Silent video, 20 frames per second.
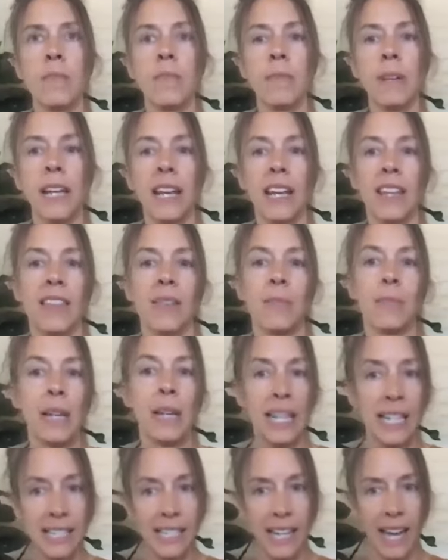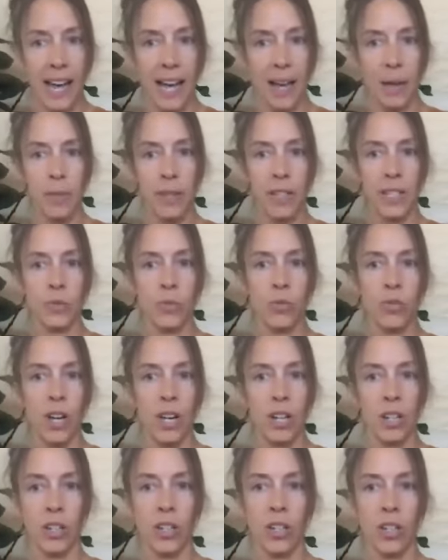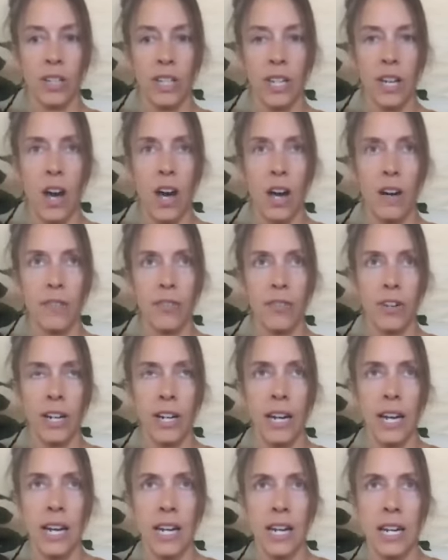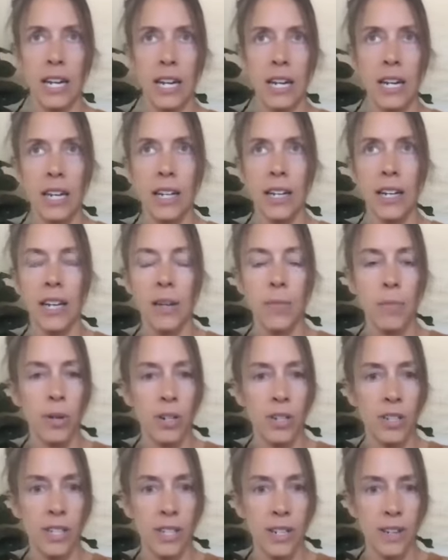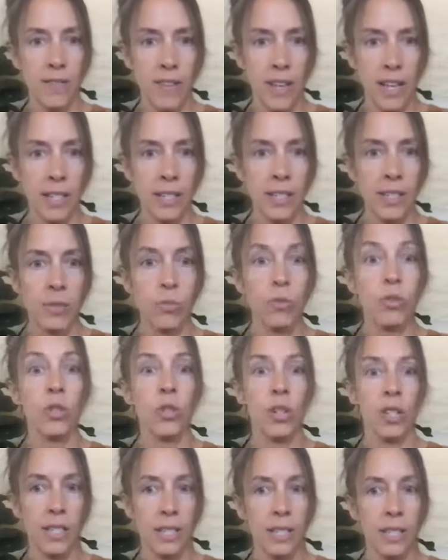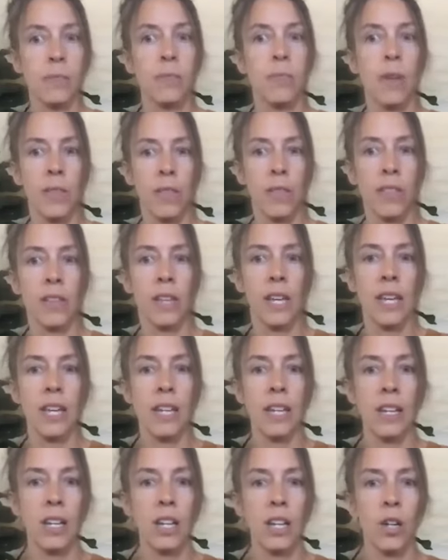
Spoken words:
In the meantime, because we're not currently offering any in-person events, we're doing this monthly,